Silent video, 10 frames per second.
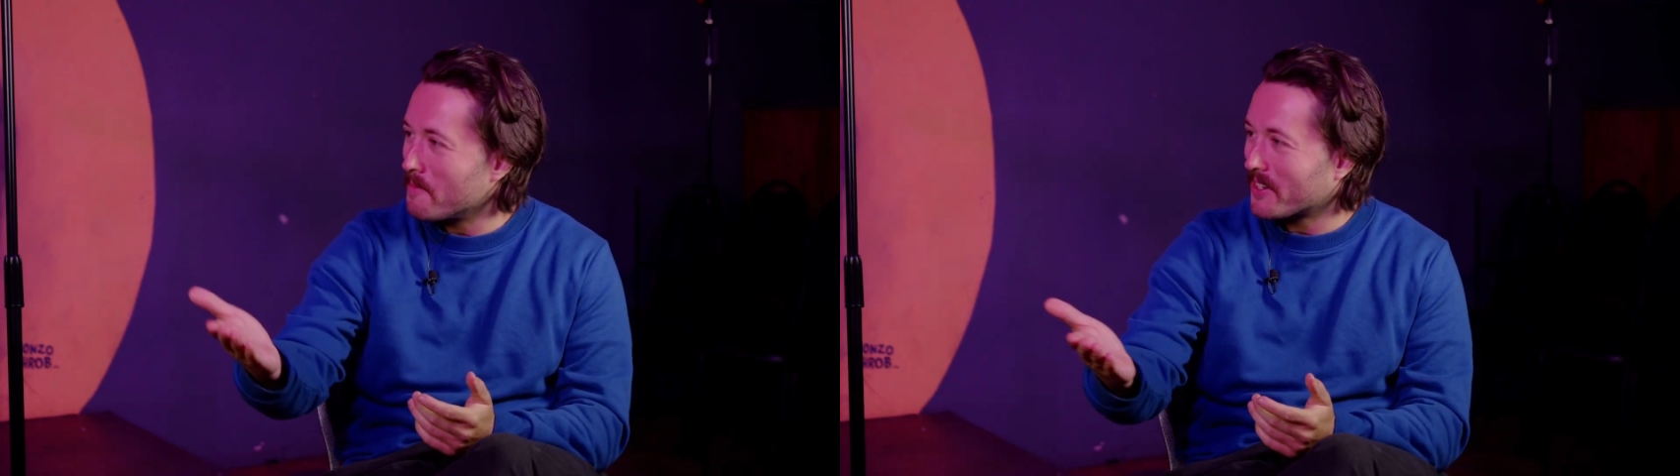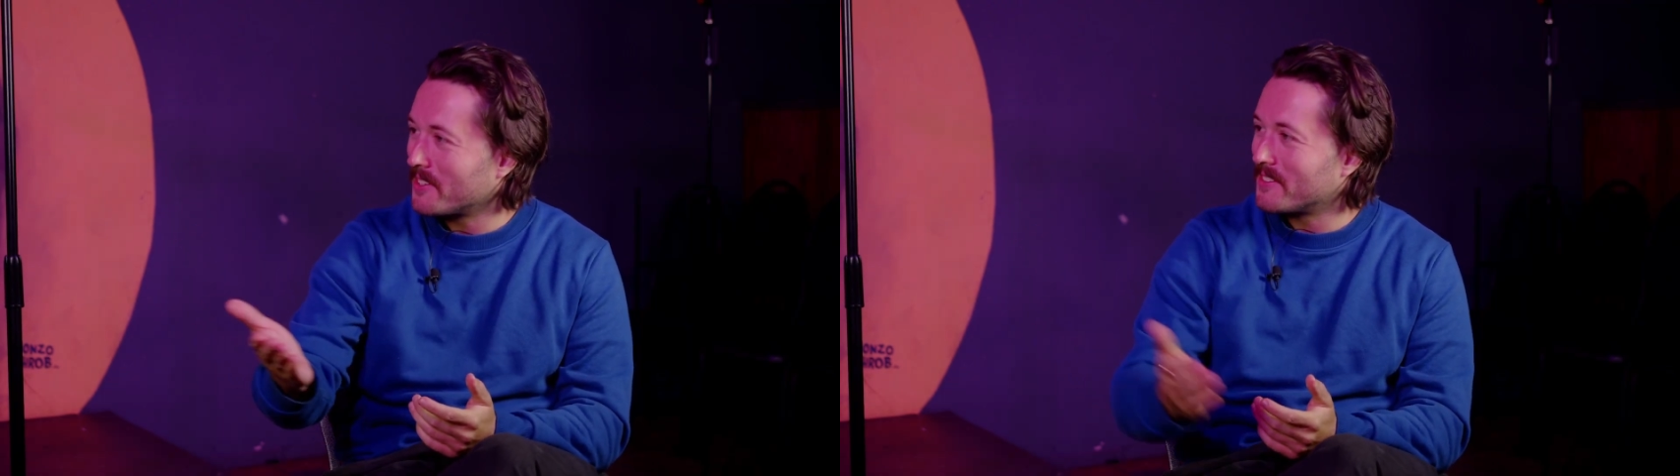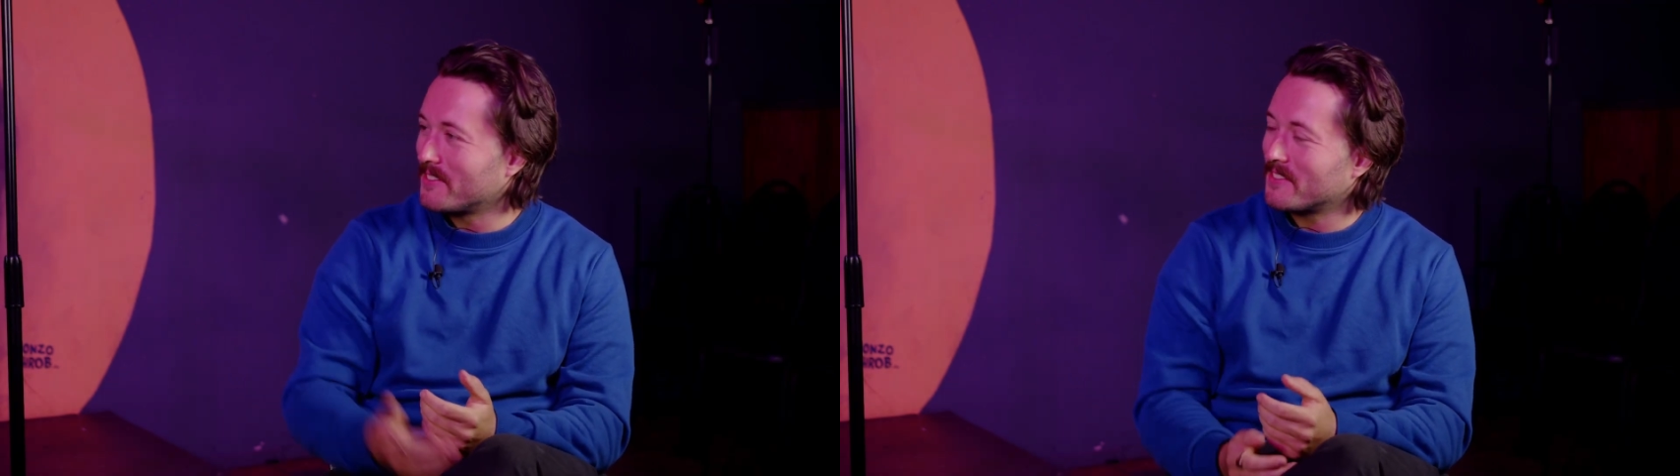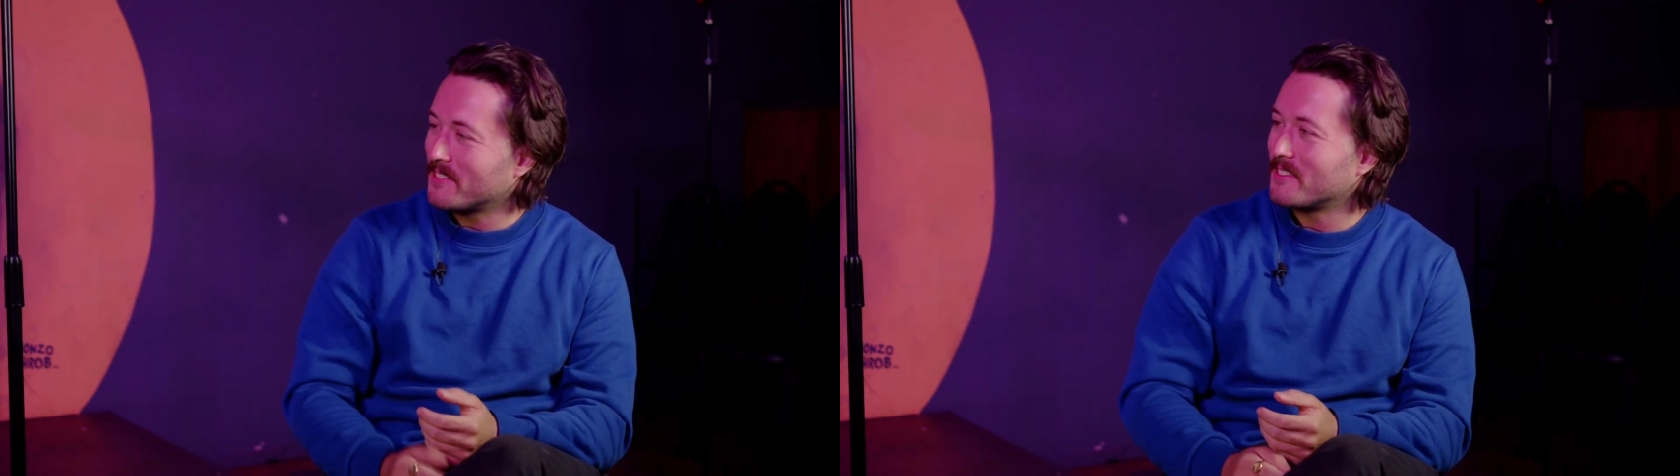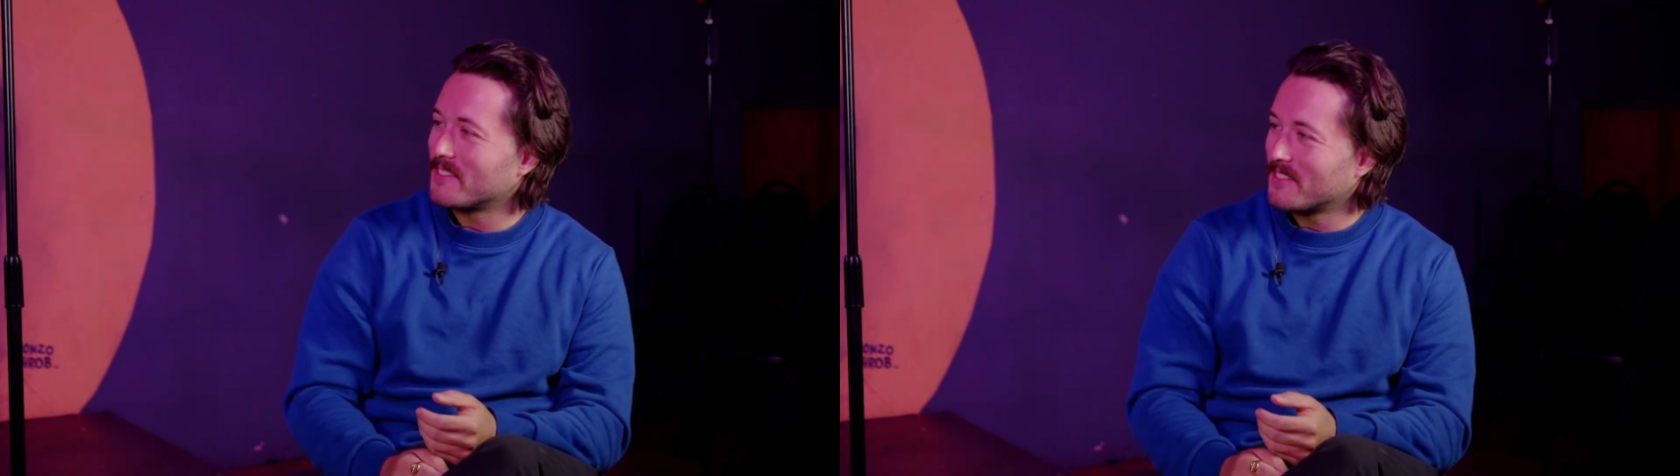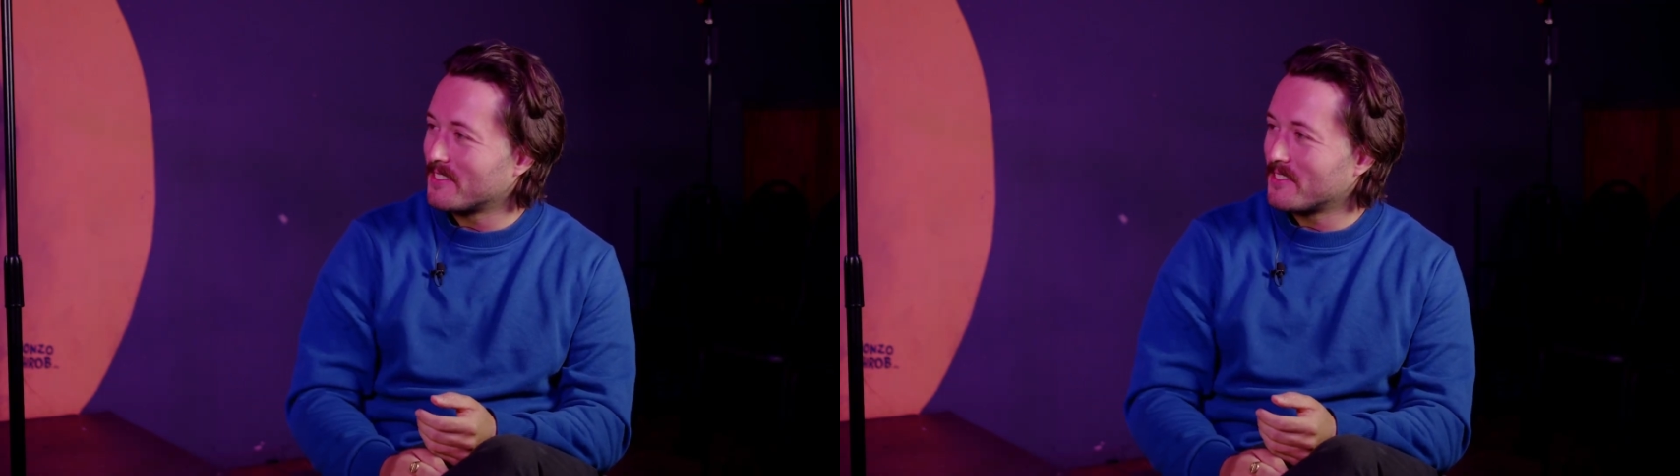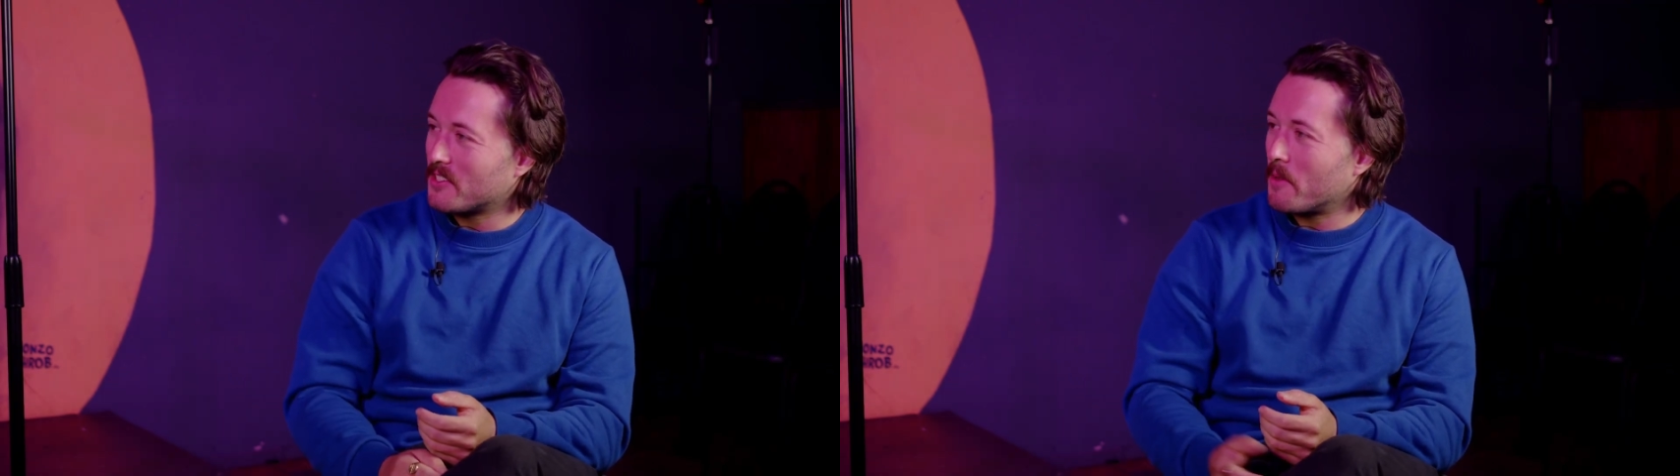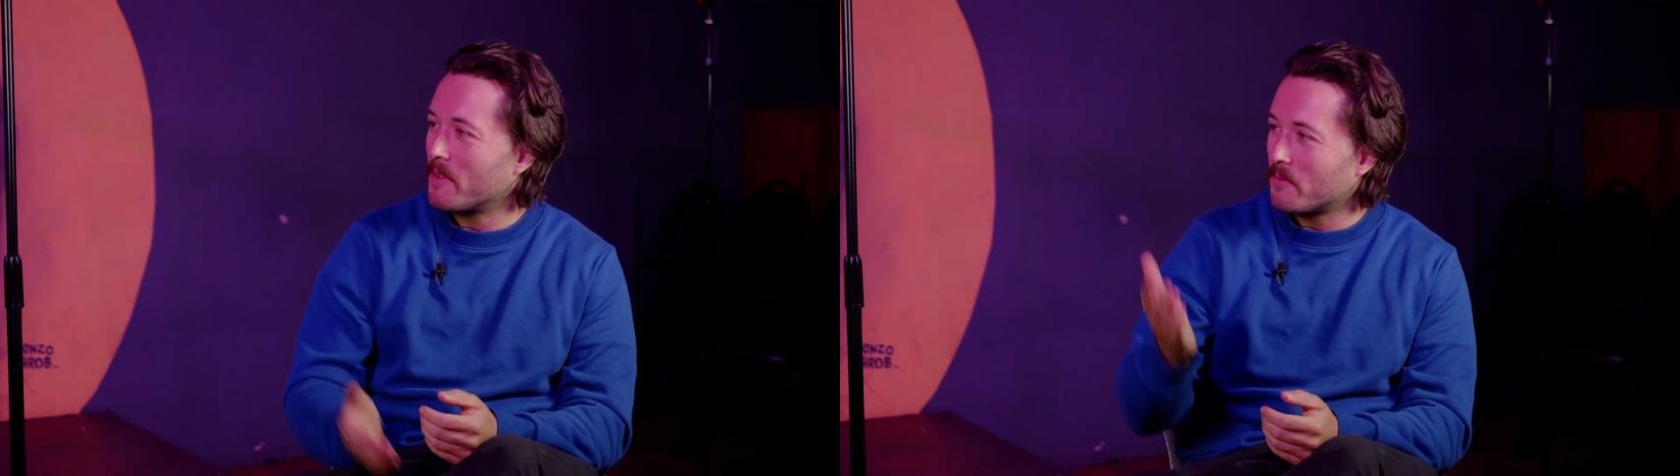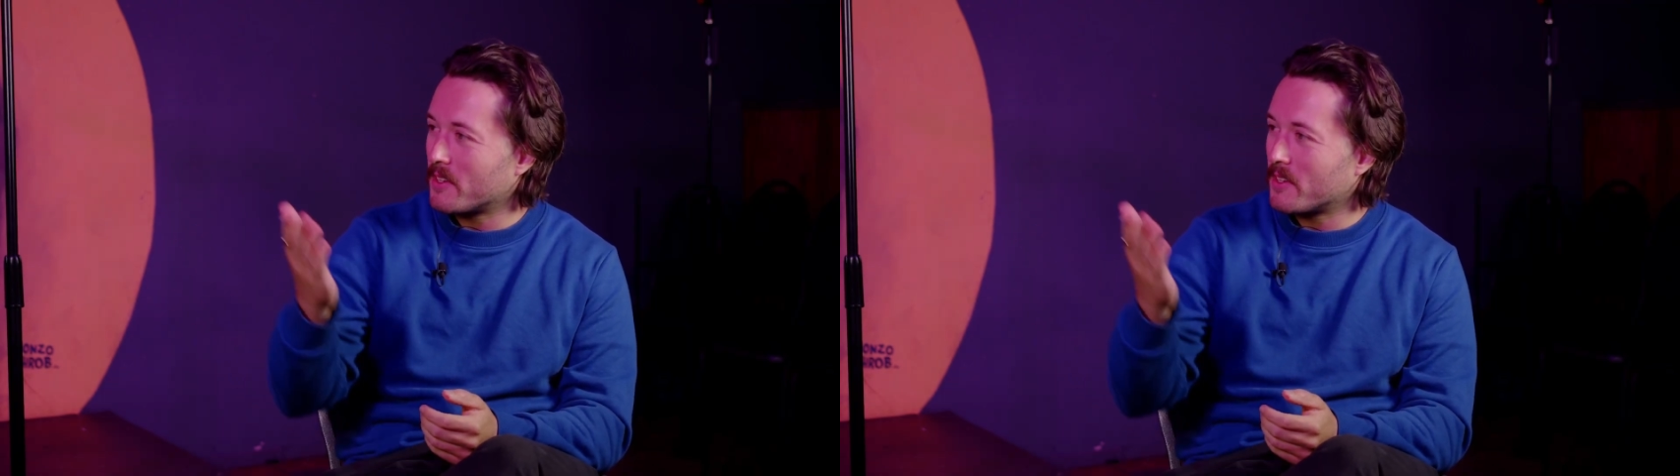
I could have, do you know what I mean?